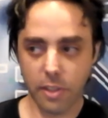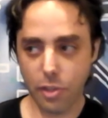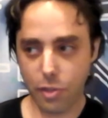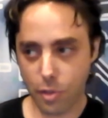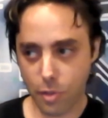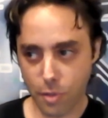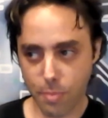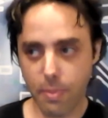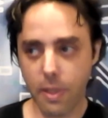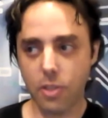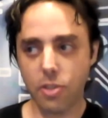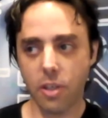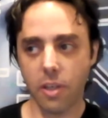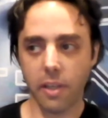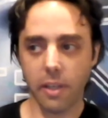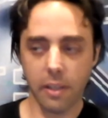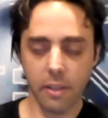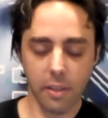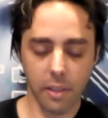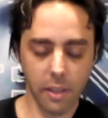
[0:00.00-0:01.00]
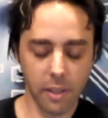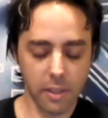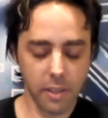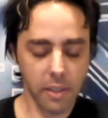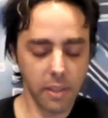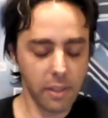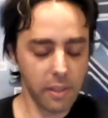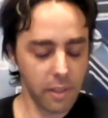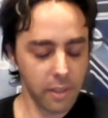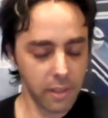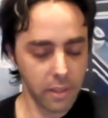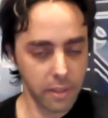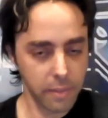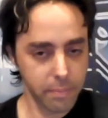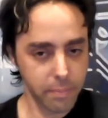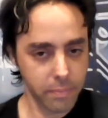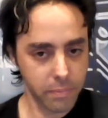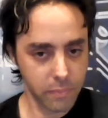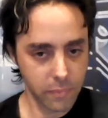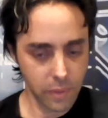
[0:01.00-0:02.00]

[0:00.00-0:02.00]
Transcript: especially in